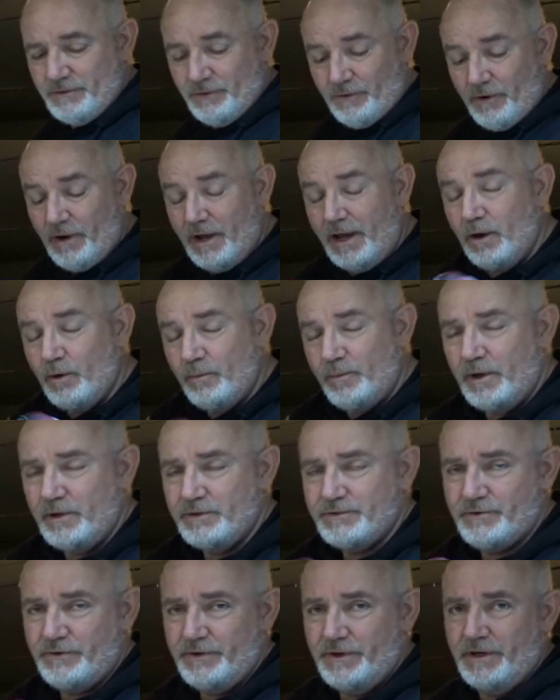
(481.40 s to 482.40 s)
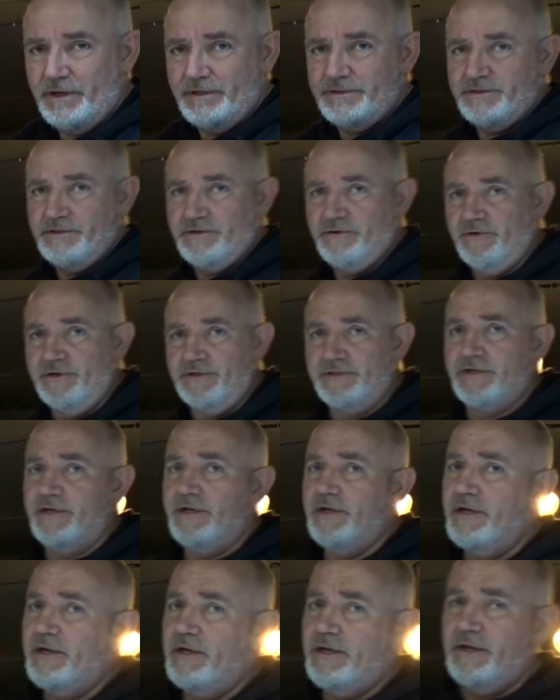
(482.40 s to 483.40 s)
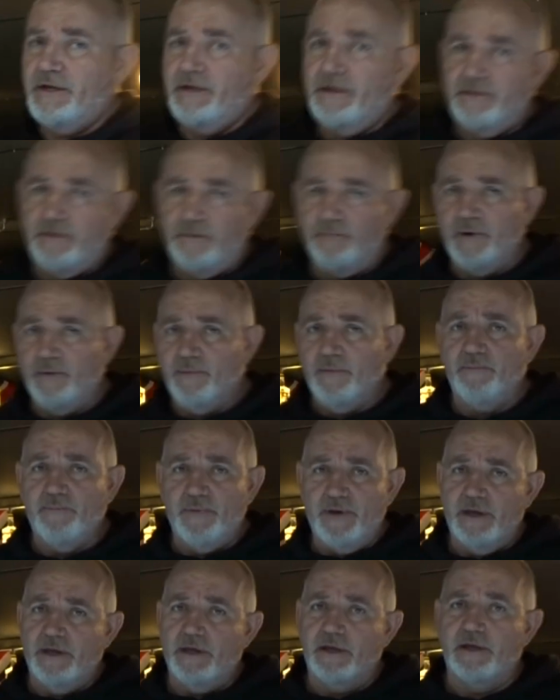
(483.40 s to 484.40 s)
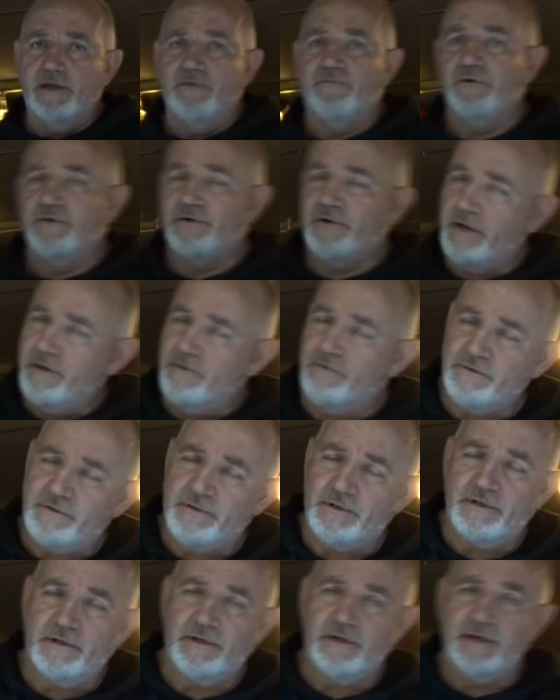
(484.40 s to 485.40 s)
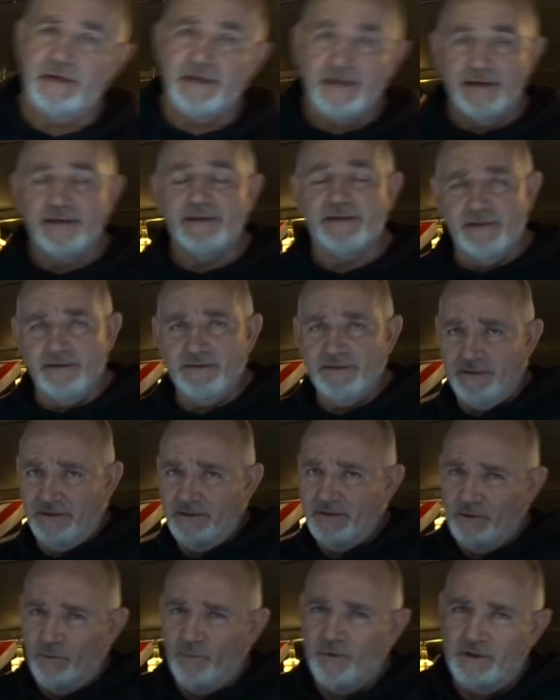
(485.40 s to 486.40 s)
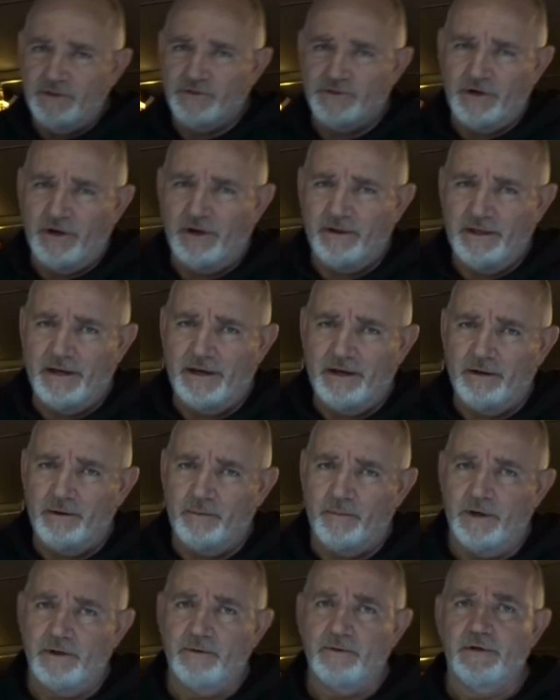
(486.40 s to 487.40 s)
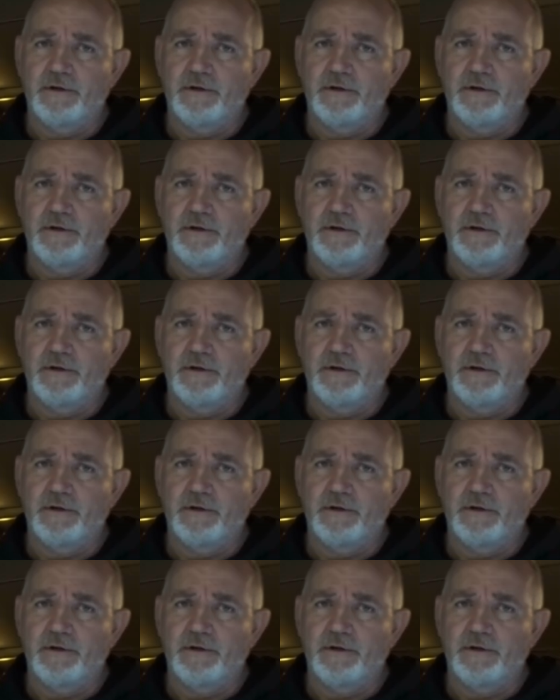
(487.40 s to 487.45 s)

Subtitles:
your elbows are at 90 degrees. The problem being, if you don't, you will jar the elbow.